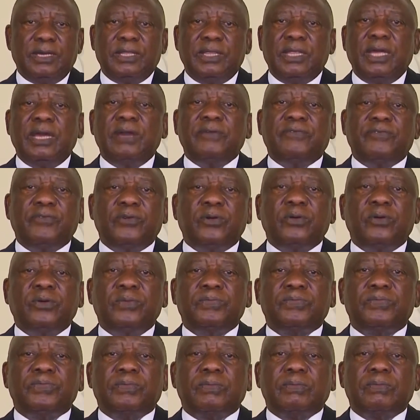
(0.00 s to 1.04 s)
Therefore,
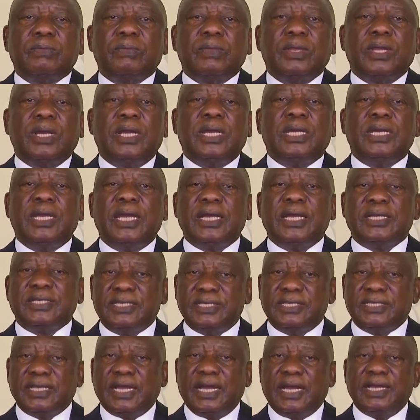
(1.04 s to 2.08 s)
in
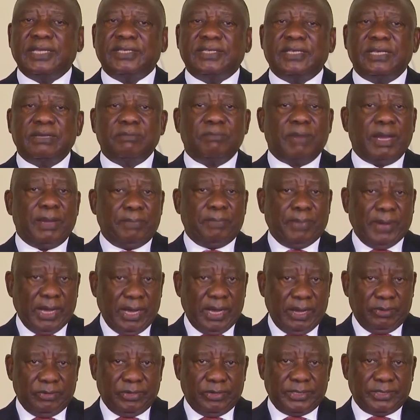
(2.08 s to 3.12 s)
exercising my
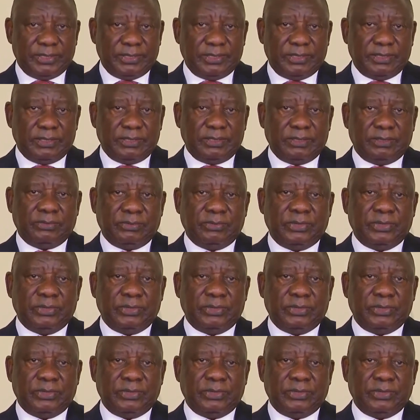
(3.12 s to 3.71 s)
powers